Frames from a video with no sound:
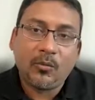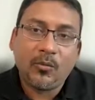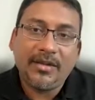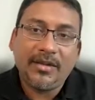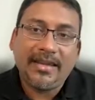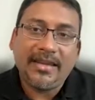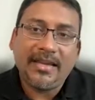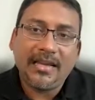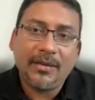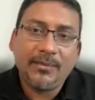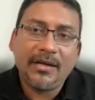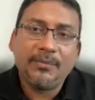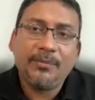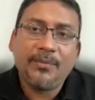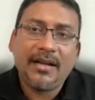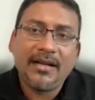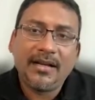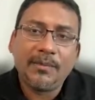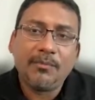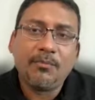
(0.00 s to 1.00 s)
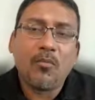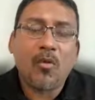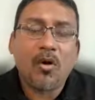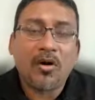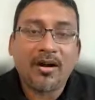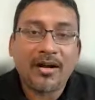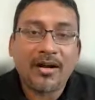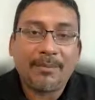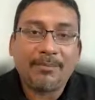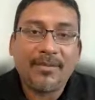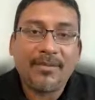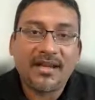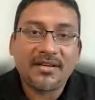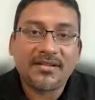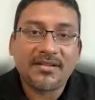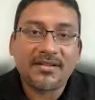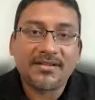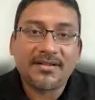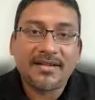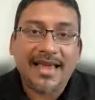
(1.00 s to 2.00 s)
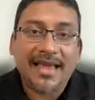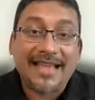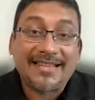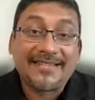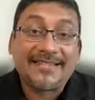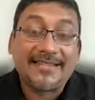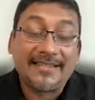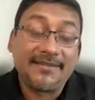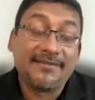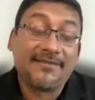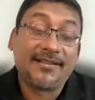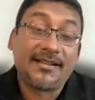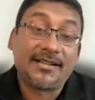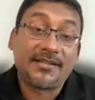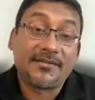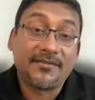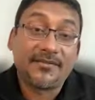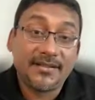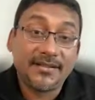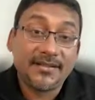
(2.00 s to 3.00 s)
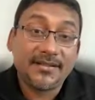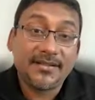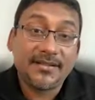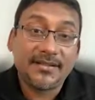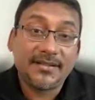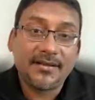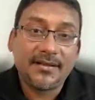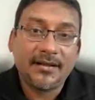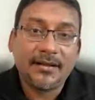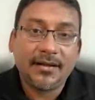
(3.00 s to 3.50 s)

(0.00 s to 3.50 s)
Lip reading: we enable building modern applications as serverless first,